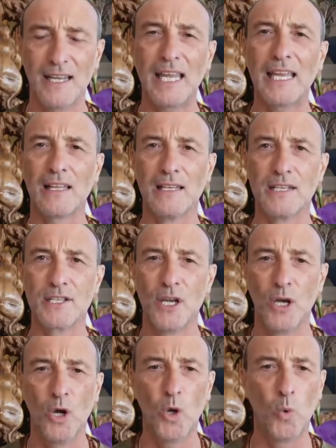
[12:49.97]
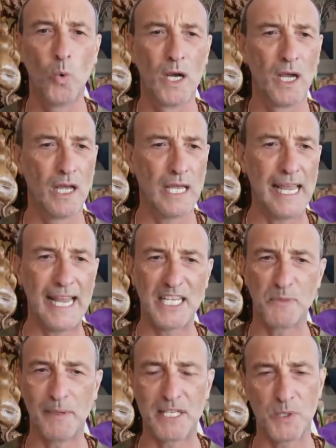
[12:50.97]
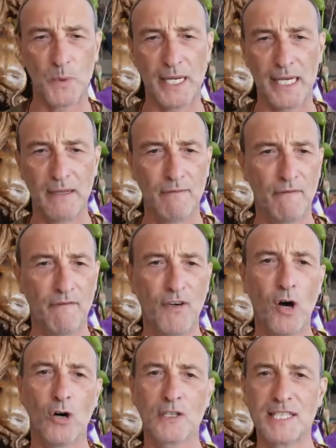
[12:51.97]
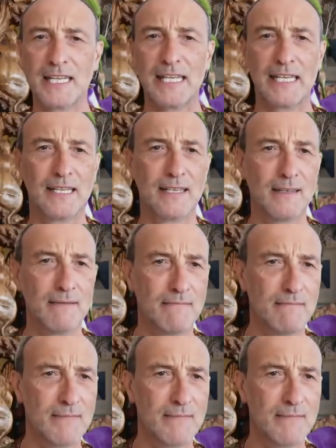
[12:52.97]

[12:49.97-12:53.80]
healers who were aged between 40 and